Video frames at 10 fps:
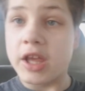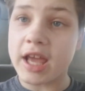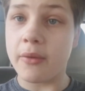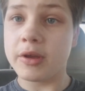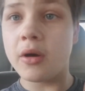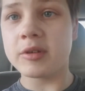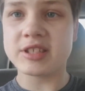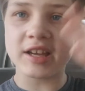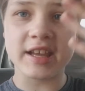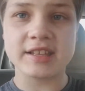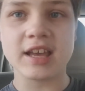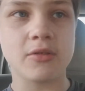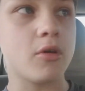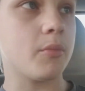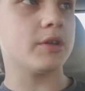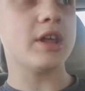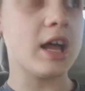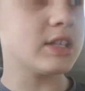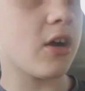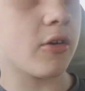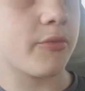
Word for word: yeah, we almost got kicked out of Walmart. That's how our